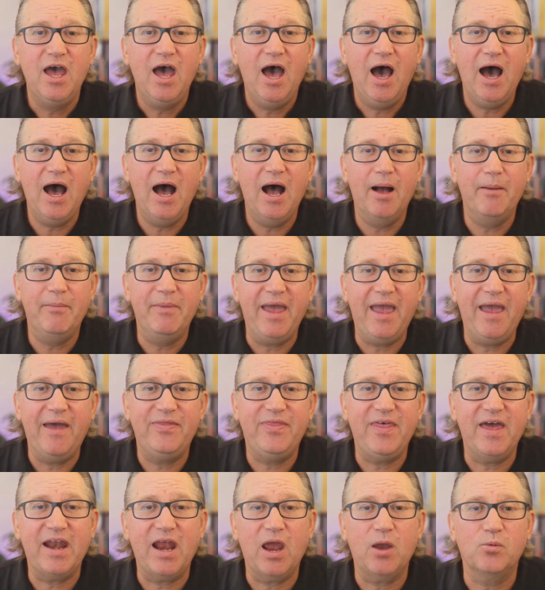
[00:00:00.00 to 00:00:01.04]
And
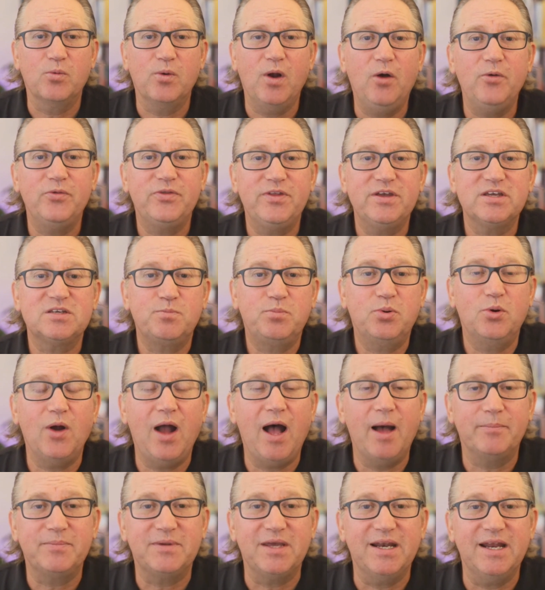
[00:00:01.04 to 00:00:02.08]
then I wrote this
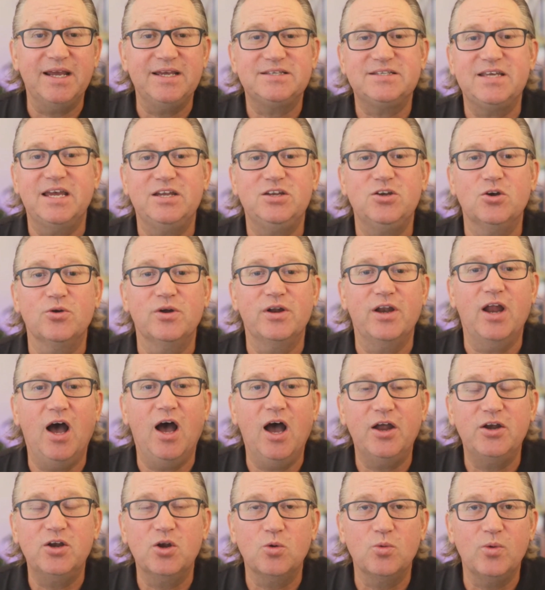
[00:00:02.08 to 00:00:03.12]
prompt and I said, you're an
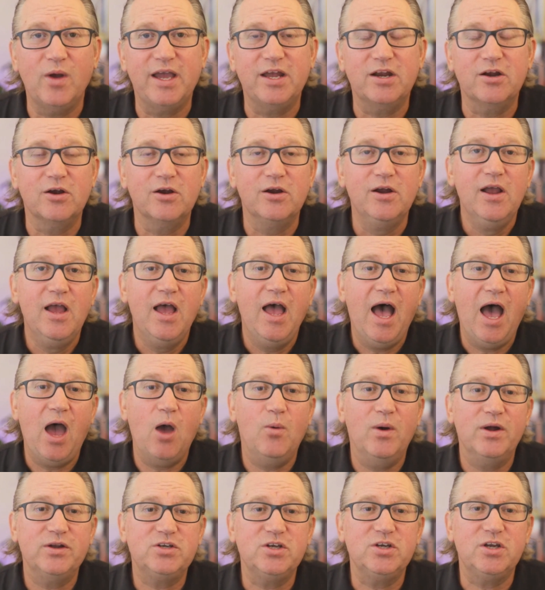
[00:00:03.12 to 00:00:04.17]
underwriter. I
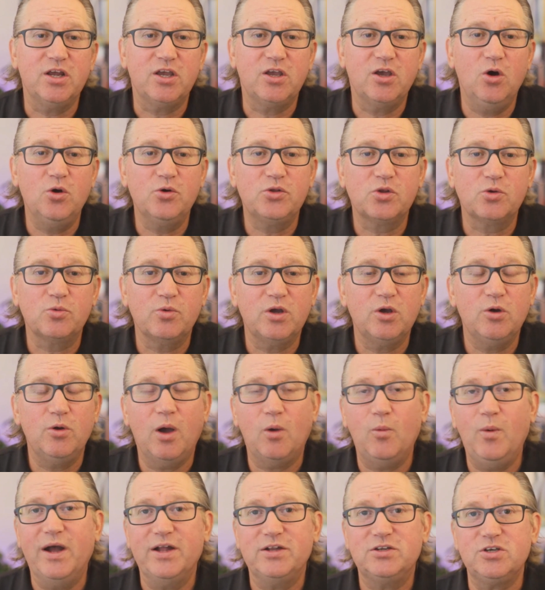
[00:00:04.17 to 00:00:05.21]
want you to go through. I
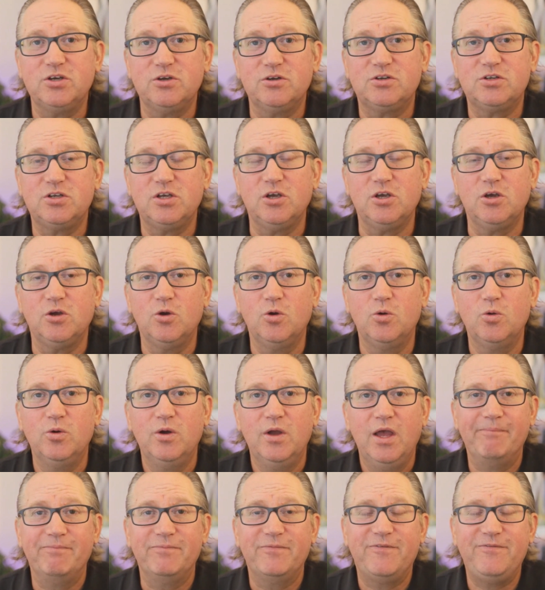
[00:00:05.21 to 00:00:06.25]
want you to
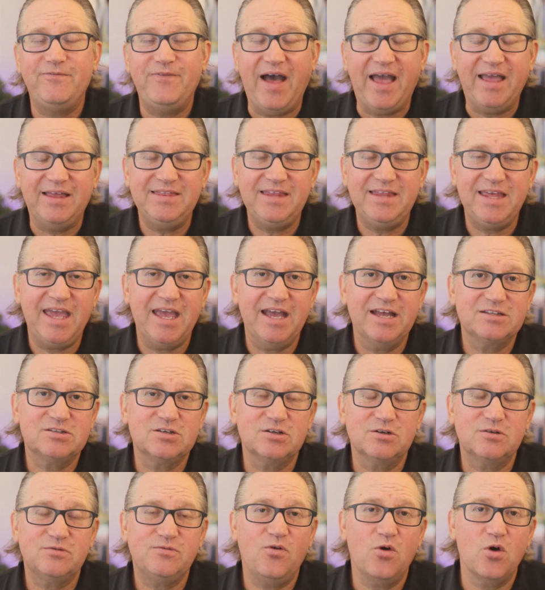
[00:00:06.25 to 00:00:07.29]
find the
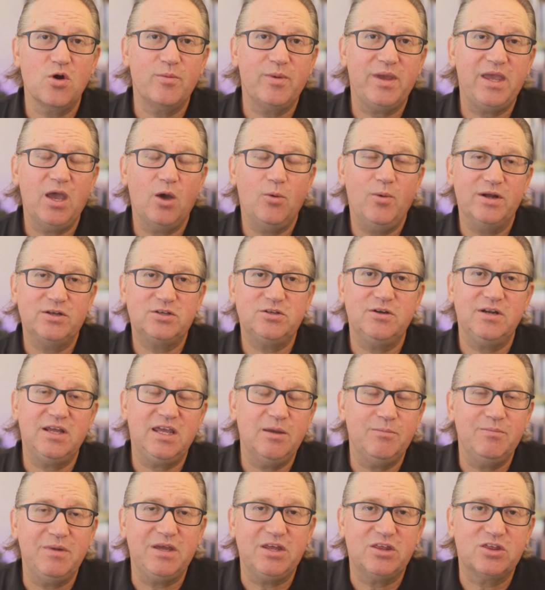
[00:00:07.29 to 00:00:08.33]
answers for me. I want you to give
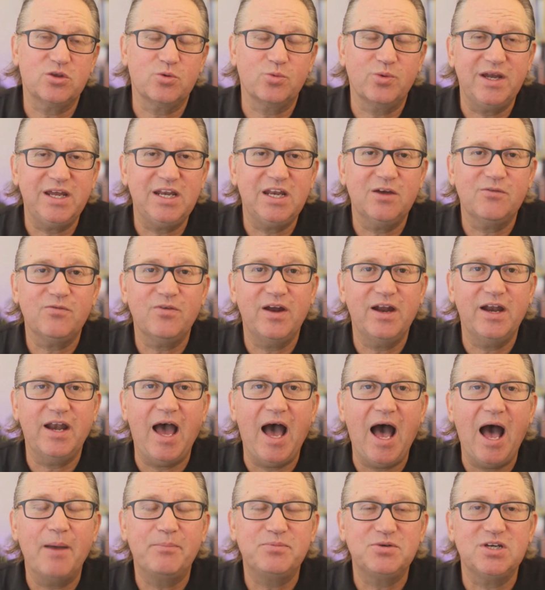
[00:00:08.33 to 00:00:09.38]
me 3 different
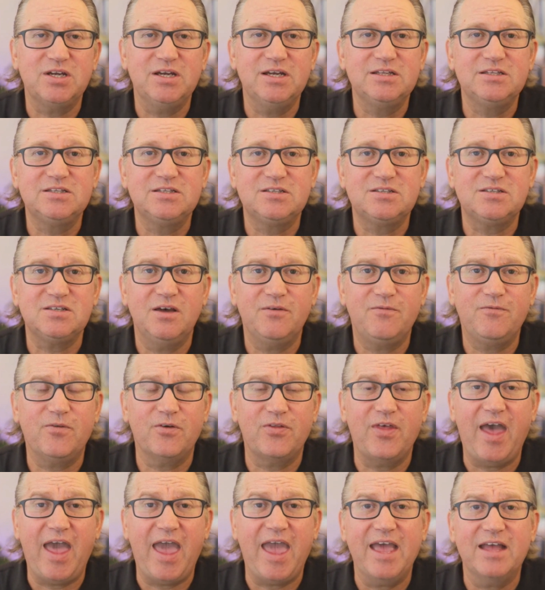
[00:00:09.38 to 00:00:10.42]
options for
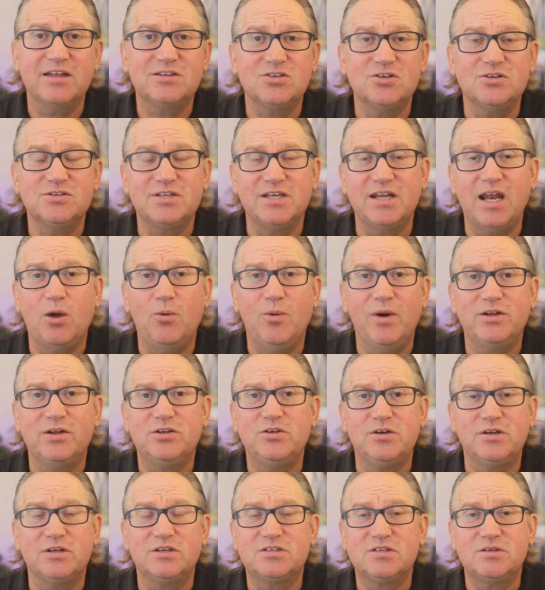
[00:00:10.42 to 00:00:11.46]
the answers. And I want you
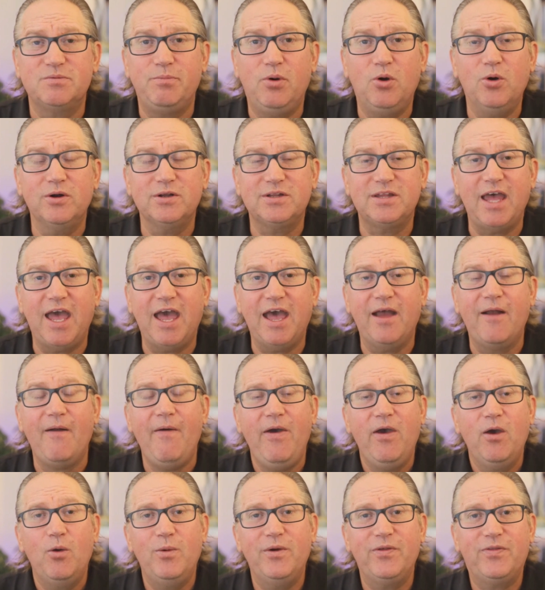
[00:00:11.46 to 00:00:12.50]
to support that
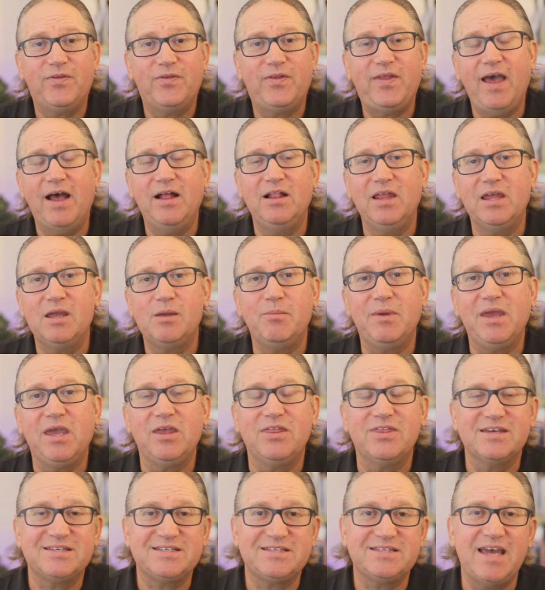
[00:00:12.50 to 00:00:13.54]
with telling me
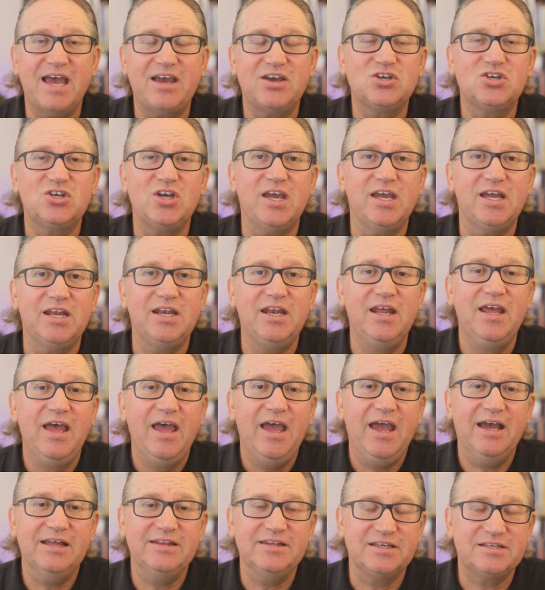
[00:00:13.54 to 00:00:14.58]
the section
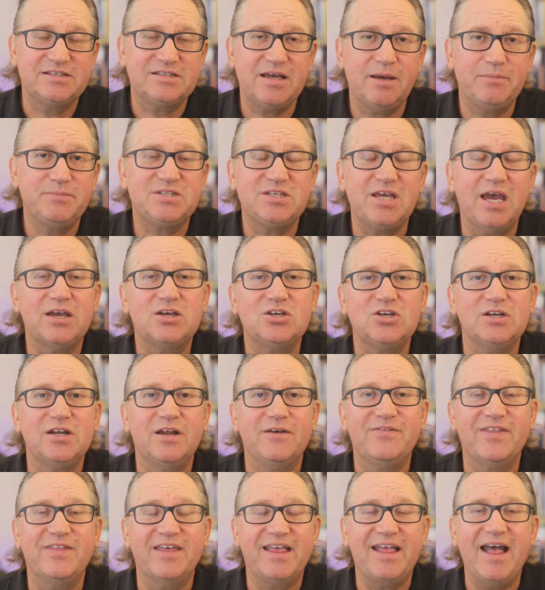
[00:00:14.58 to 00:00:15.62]
and the subsection
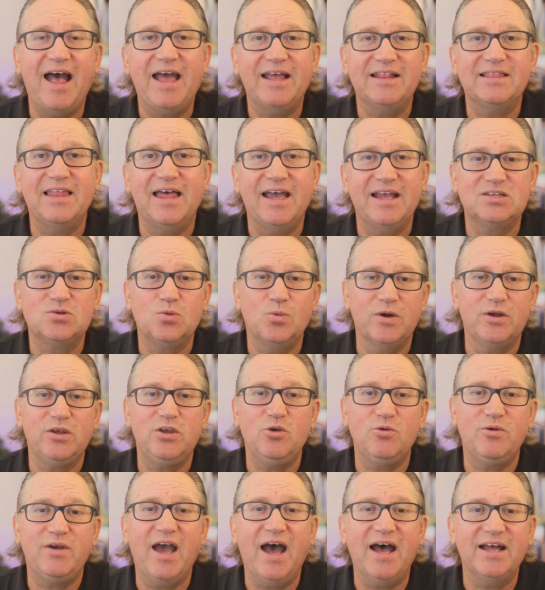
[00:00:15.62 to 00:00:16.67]
of the guidelines where
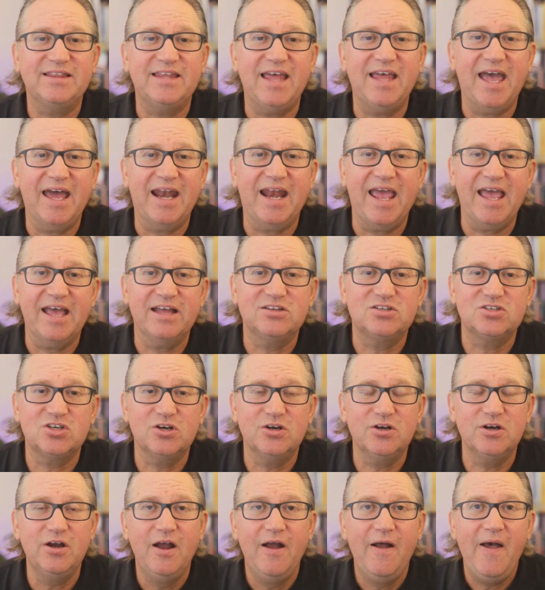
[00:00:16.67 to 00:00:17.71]
you got that
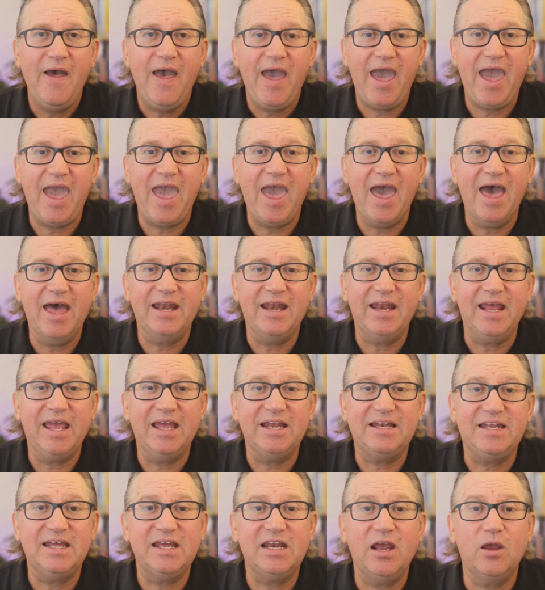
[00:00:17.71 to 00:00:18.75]
answer. And it
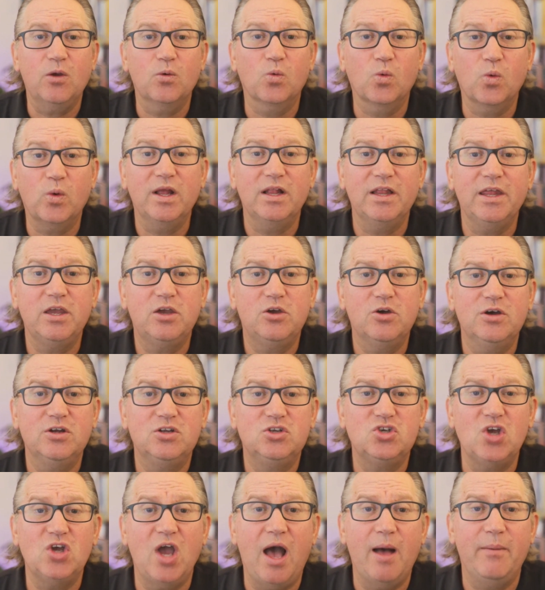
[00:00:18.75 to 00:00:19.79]
did a really good
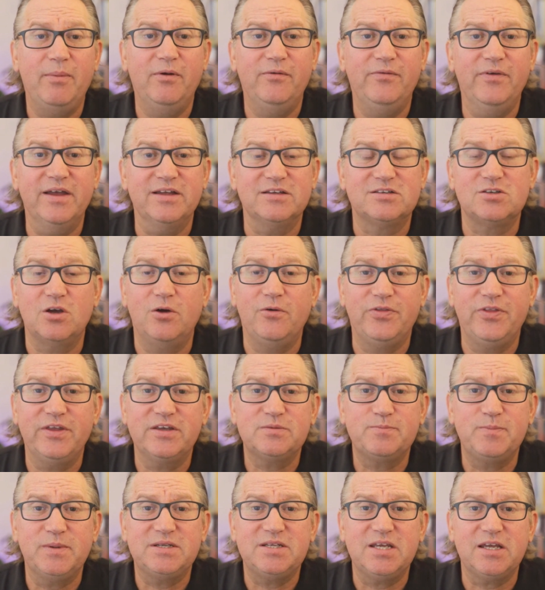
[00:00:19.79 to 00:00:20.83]
job of it. So this
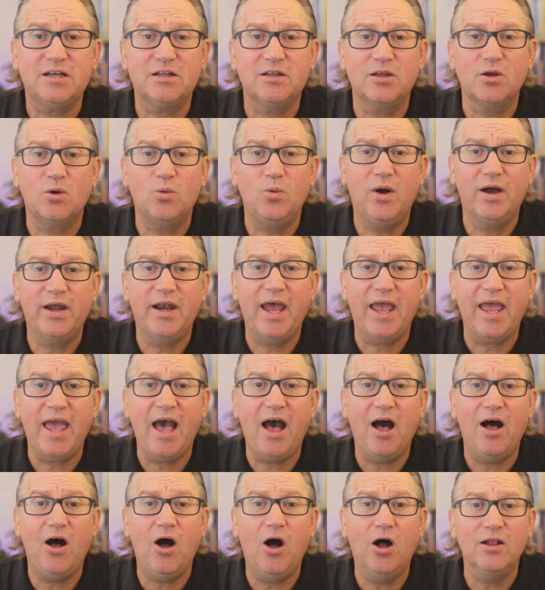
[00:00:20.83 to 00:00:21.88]
particular one,
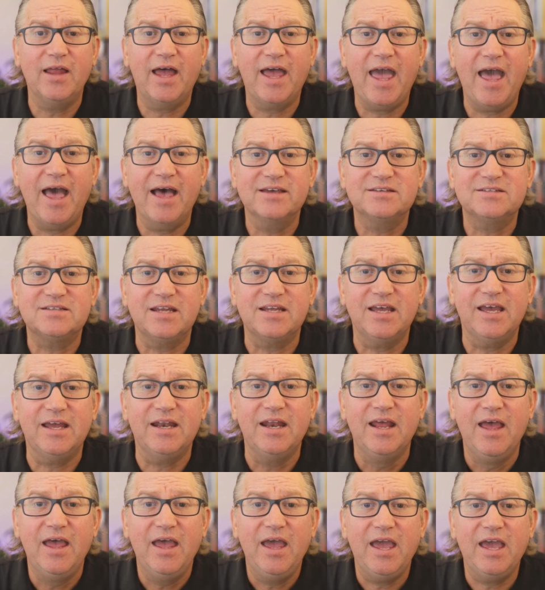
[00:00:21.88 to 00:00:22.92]
all I asked it
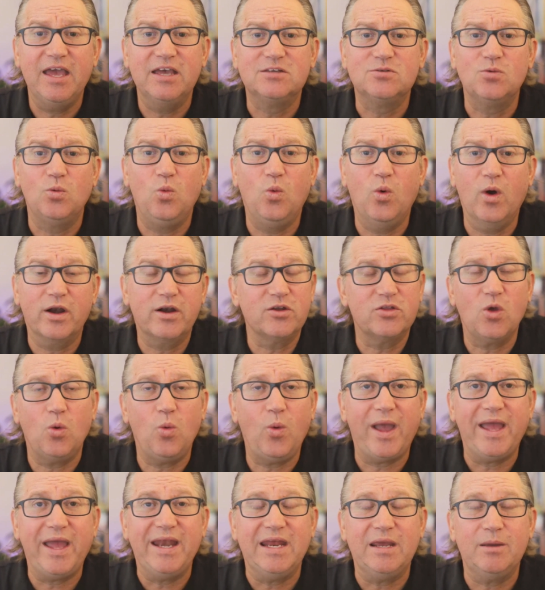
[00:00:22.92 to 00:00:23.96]
is, what are the
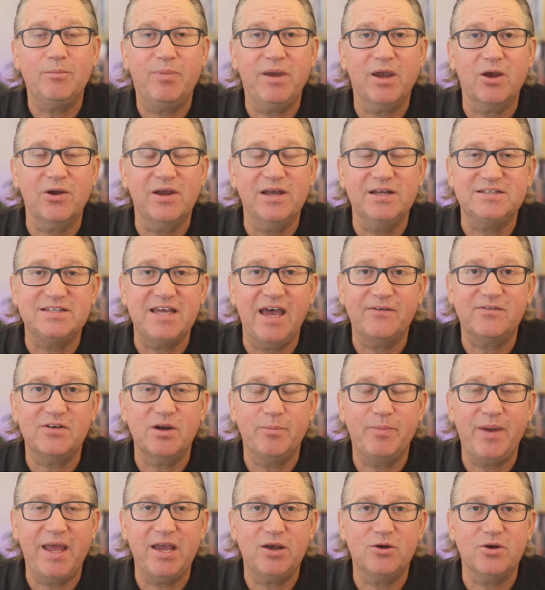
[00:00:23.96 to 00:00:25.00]
waiting periods after
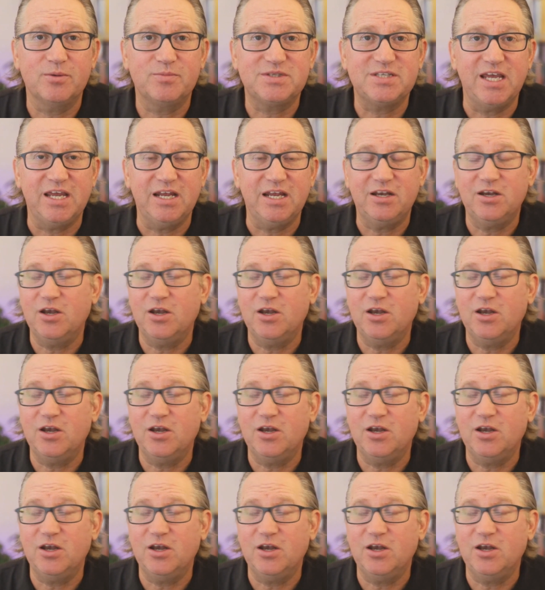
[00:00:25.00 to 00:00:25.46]
bankruptcy?